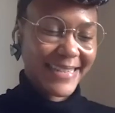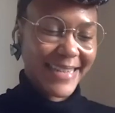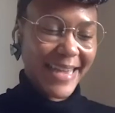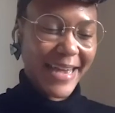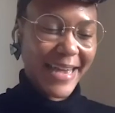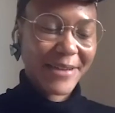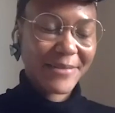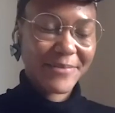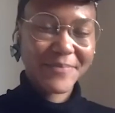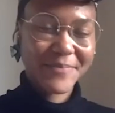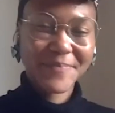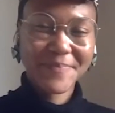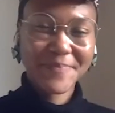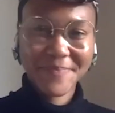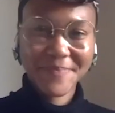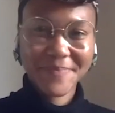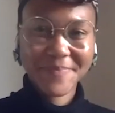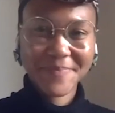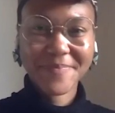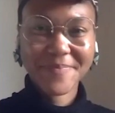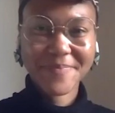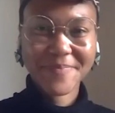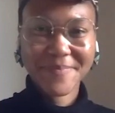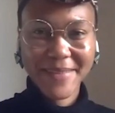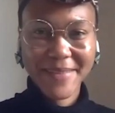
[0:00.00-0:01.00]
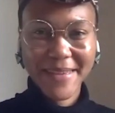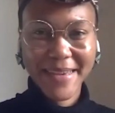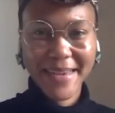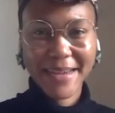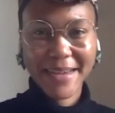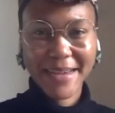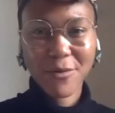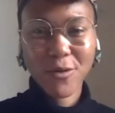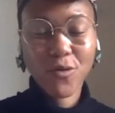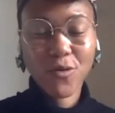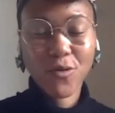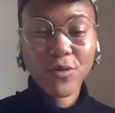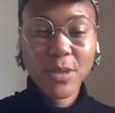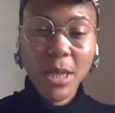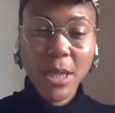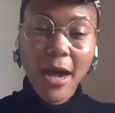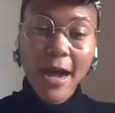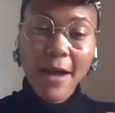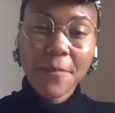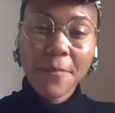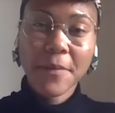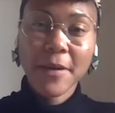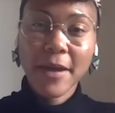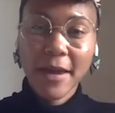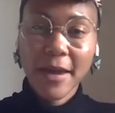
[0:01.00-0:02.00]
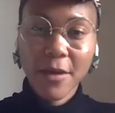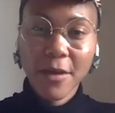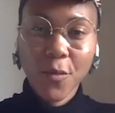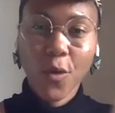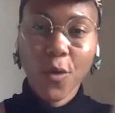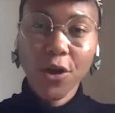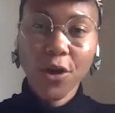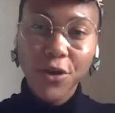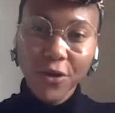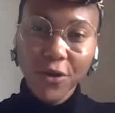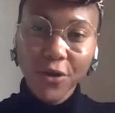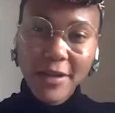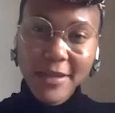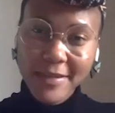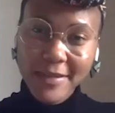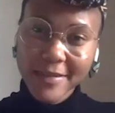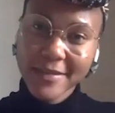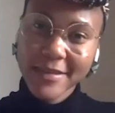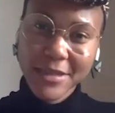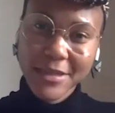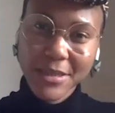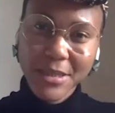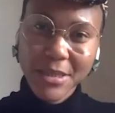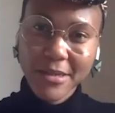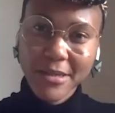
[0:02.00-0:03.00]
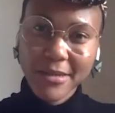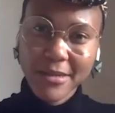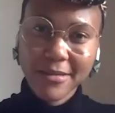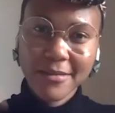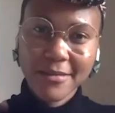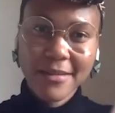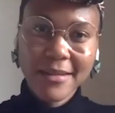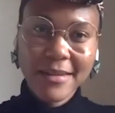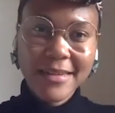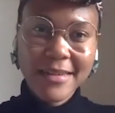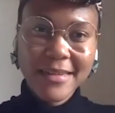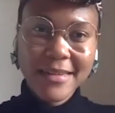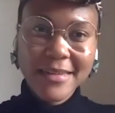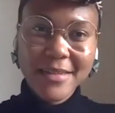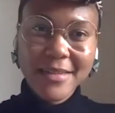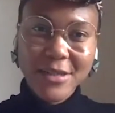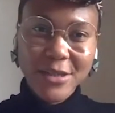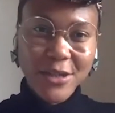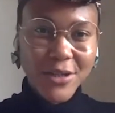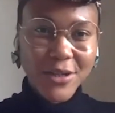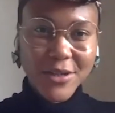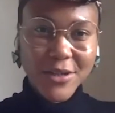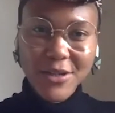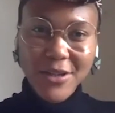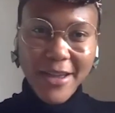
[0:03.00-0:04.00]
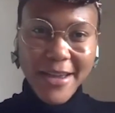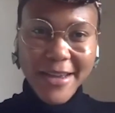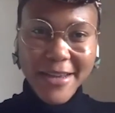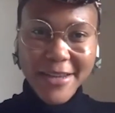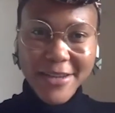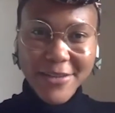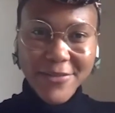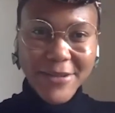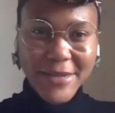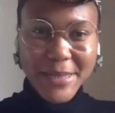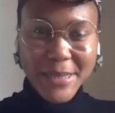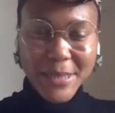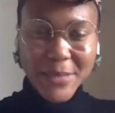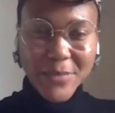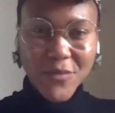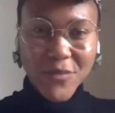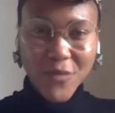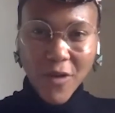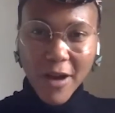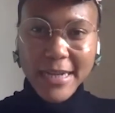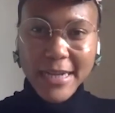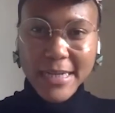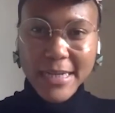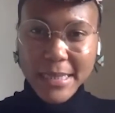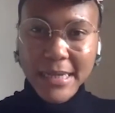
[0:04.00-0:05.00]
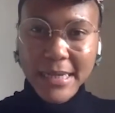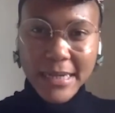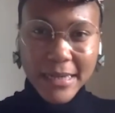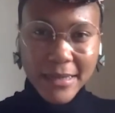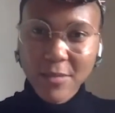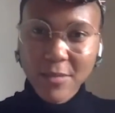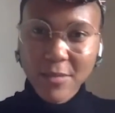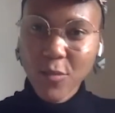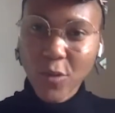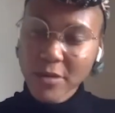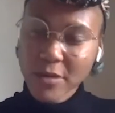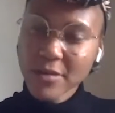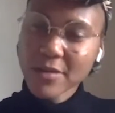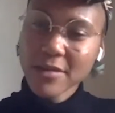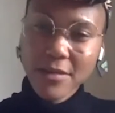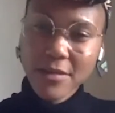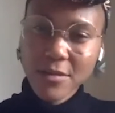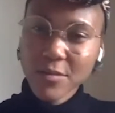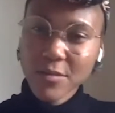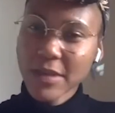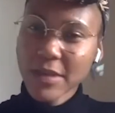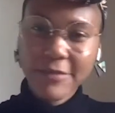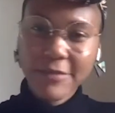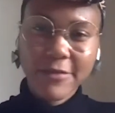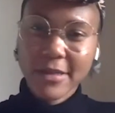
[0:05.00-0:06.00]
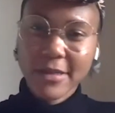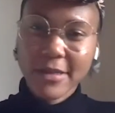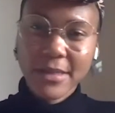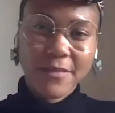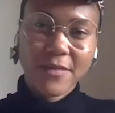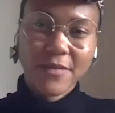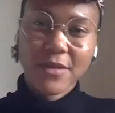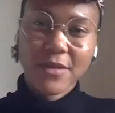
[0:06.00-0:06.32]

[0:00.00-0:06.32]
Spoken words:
Same. Oh. Yeah. Or typing what you're listening to. So you end up writing what the lyrics